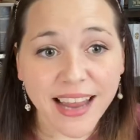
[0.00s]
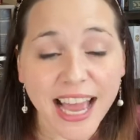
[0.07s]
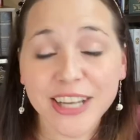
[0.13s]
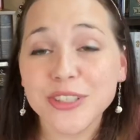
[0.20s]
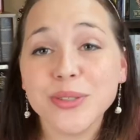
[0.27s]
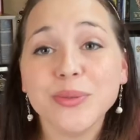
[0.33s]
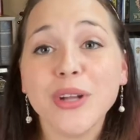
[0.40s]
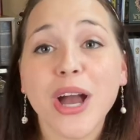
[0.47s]
I
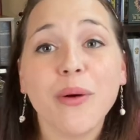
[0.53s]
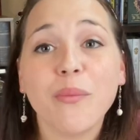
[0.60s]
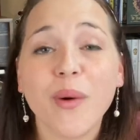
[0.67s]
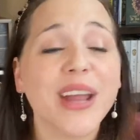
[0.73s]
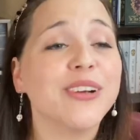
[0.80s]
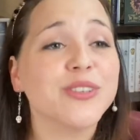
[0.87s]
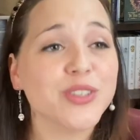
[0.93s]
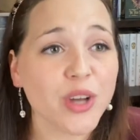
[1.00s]
do not
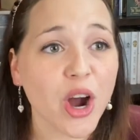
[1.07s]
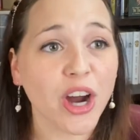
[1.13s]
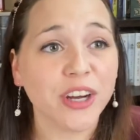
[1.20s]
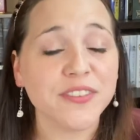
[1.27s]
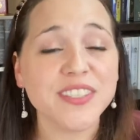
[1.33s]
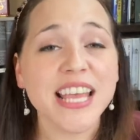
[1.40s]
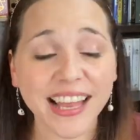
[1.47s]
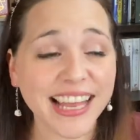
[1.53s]
wear
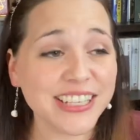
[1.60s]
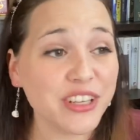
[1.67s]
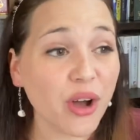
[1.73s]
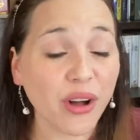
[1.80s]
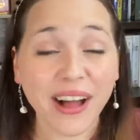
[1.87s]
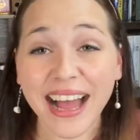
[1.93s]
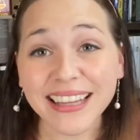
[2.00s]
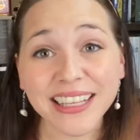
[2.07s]
scarves. And
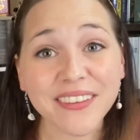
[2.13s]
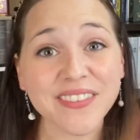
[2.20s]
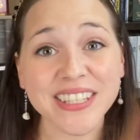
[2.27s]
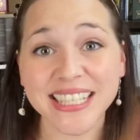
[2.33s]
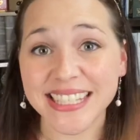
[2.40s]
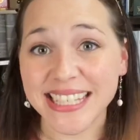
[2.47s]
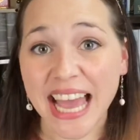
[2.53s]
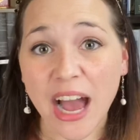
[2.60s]
y'all, I live in the
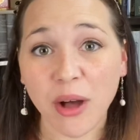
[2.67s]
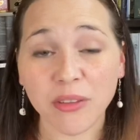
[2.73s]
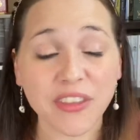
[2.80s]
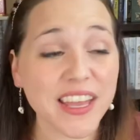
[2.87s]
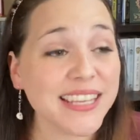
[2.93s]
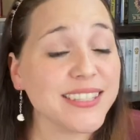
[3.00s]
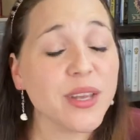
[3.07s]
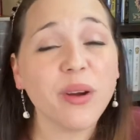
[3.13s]
South.
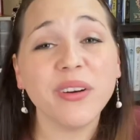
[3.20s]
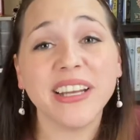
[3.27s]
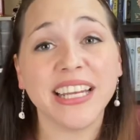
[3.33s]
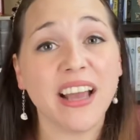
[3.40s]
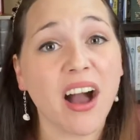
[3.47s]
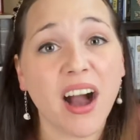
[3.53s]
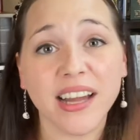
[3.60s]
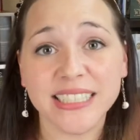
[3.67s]
It's already
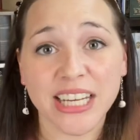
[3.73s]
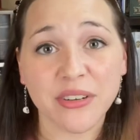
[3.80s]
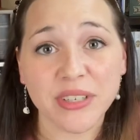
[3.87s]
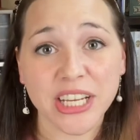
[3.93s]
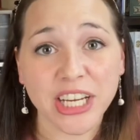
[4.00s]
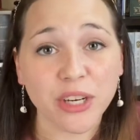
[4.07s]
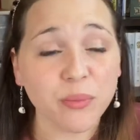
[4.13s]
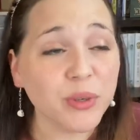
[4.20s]
hot down
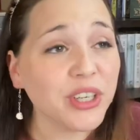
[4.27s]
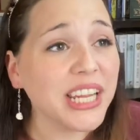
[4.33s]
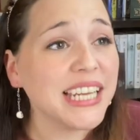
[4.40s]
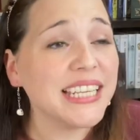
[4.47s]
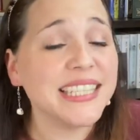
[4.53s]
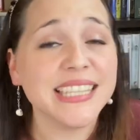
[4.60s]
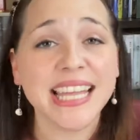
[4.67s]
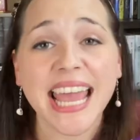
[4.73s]
here. We're
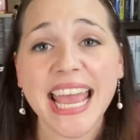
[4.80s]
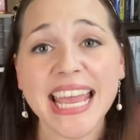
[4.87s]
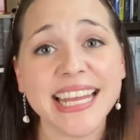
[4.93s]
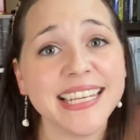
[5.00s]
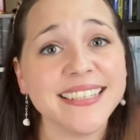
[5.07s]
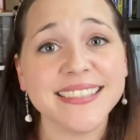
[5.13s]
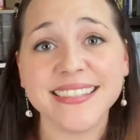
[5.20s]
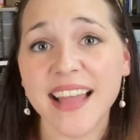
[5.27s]
getting in the
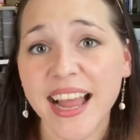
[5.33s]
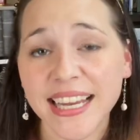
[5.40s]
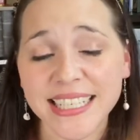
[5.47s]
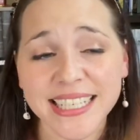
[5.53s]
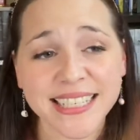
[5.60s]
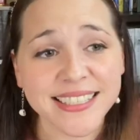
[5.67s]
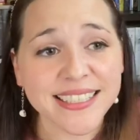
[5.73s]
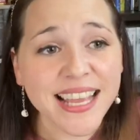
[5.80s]
80s,
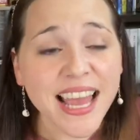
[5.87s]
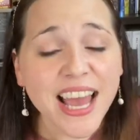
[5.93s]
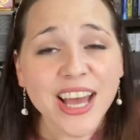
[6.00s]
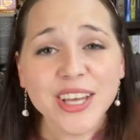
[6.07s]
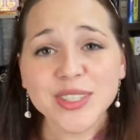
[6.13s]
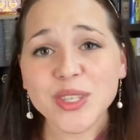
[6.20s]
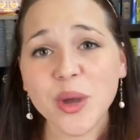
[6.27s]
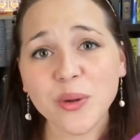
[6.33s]
90s.
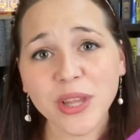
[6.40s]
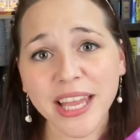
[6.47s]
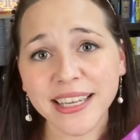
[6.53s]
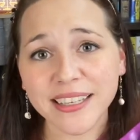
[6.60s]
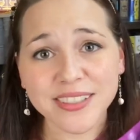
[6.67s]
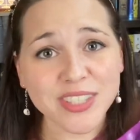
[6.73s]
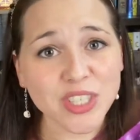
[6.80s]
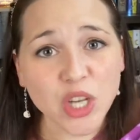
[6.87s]
So like
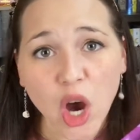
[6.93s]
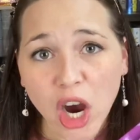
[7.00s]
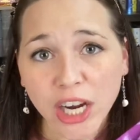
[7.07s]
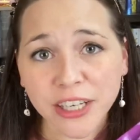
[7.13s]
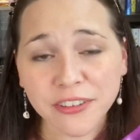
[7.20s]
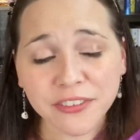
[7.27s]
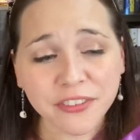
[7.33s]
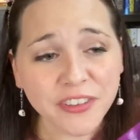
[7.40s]
a
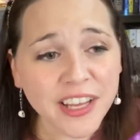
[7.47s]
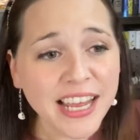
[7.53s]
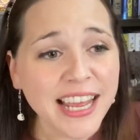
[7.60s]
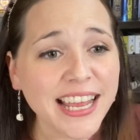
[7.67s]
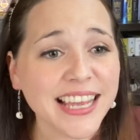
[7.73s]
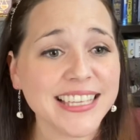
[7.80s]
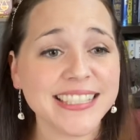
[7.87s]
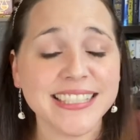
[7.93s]
scarf
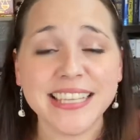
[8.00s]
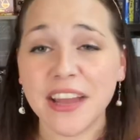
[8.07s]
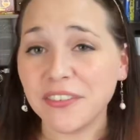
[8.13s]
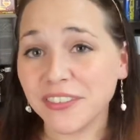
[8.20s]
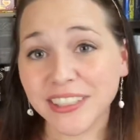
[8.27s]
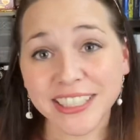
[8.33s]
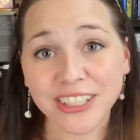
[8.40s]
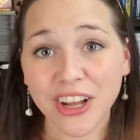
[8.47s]
is
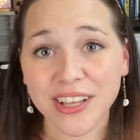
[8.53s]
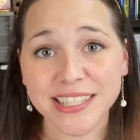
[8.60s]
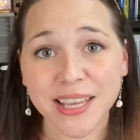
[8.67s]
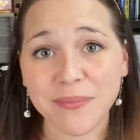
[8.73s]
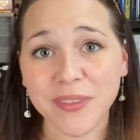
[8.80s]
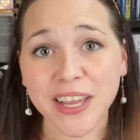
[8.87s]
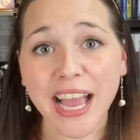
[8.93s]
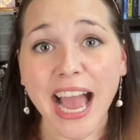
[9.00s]
definitely not
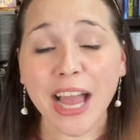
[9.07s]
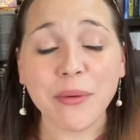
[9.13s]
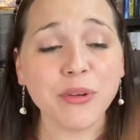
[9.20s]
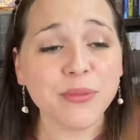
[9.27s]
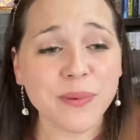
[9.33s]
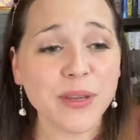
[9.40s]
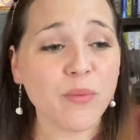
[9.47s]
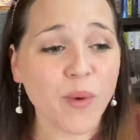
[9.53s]
something I
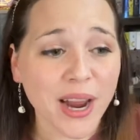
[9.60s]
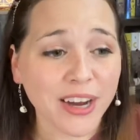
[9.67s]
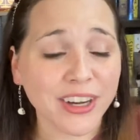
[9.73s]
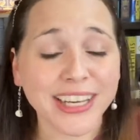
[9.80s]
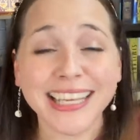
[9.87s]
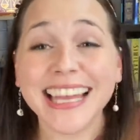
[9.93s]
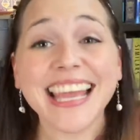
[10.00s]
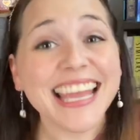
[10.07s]
would be
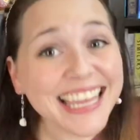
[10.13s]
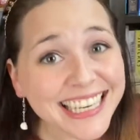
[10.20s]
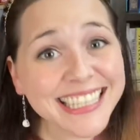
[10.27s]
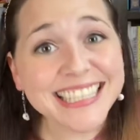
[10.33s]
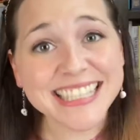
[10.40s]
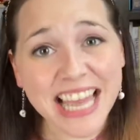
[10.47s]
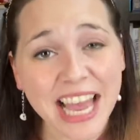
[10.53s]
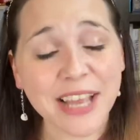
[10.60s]
wearing
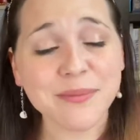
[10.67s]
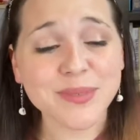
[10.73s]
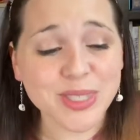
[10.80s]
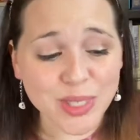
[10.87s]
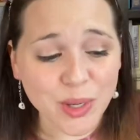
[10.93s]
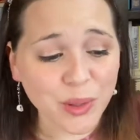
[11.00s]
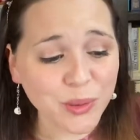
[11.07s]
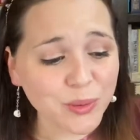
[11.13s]
anytime
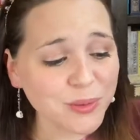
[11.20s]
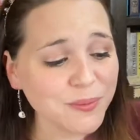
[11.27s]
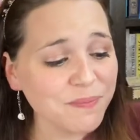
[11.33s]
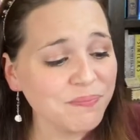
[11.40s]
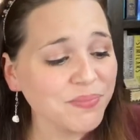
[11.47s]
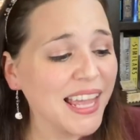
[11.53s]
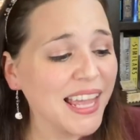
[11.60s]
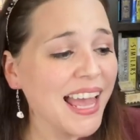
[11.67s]
soon.
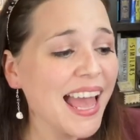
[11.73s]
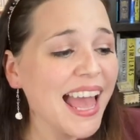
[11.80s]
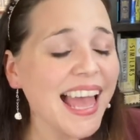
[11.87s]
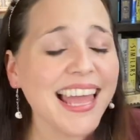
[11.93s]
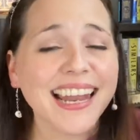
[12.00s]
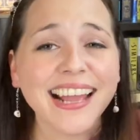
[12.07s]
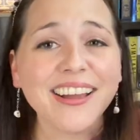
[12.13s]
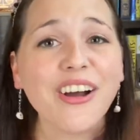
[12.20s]

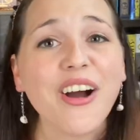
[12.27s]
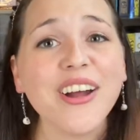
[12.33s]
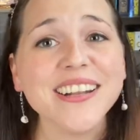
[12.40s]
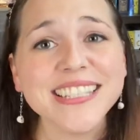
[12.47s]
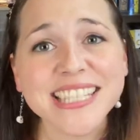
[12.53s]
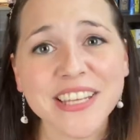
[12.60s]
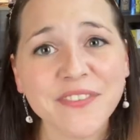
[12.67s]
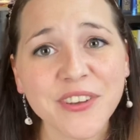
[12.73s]
And I
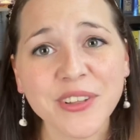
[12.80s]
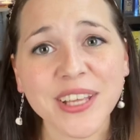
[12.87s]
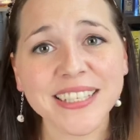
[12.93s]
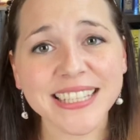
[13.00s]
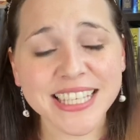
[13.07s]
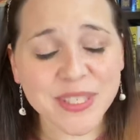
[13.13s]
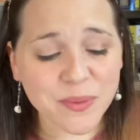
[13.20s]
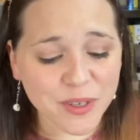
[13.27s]
honestly feel like
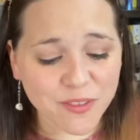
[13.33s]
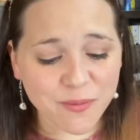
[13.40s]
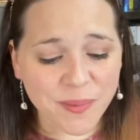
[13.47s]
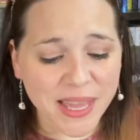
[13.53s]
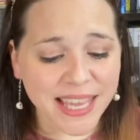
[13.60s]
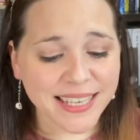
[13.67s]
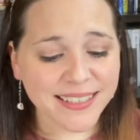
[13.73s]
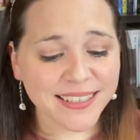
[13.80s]
this would have
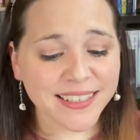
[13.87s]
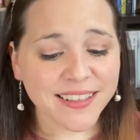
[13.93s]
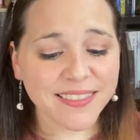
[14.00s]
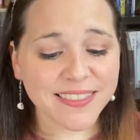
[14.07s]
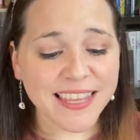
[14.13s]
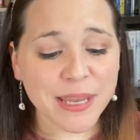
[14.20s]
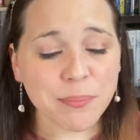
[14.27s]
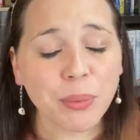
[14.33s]
been
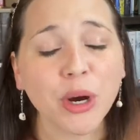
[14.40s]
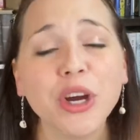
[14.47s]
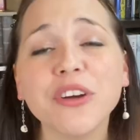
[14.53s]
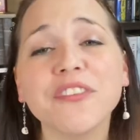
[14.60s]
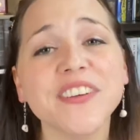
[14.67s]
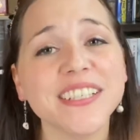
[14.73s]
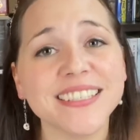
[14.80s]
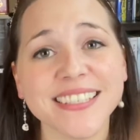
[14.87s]
the
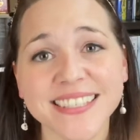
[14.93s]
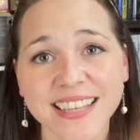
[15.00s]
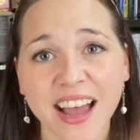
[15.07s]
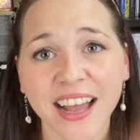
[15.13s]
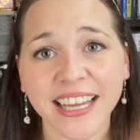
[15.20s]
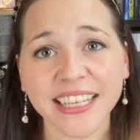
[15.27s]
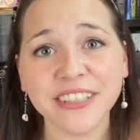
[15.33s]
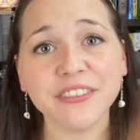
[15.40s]
perfect
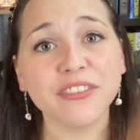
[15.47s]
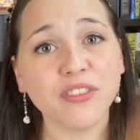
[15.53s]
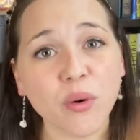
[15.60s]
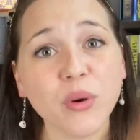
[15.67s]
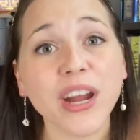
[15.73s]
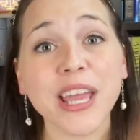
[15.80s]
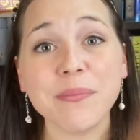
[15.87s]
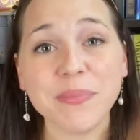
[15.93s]
design
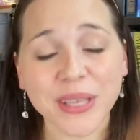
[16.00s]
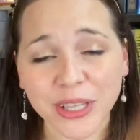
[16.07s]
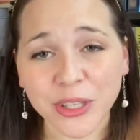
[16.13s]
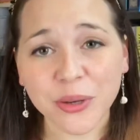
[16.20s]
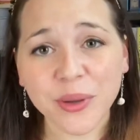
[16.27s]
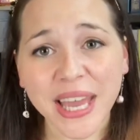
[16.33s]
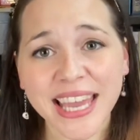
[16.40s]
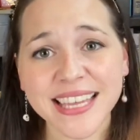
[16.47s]
for a
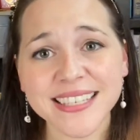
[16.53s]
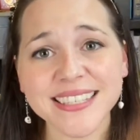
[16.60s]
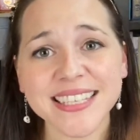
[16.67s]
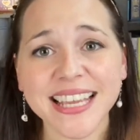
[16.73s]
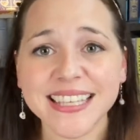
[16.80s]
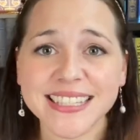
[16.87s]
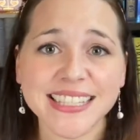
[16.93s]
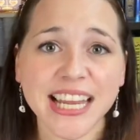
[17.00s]
pillowcase
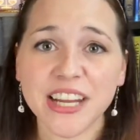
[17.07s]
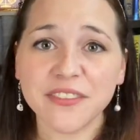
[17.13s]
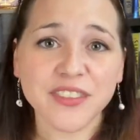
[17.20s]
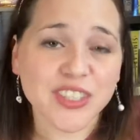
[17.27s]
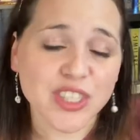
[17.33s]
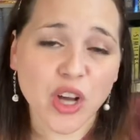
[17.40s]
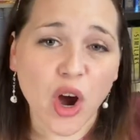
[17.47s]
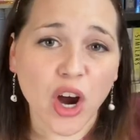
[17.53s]
instead of a
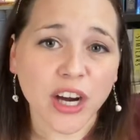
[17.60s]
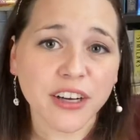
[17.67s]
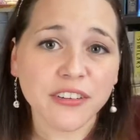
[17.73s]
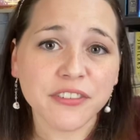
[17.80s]
scarf.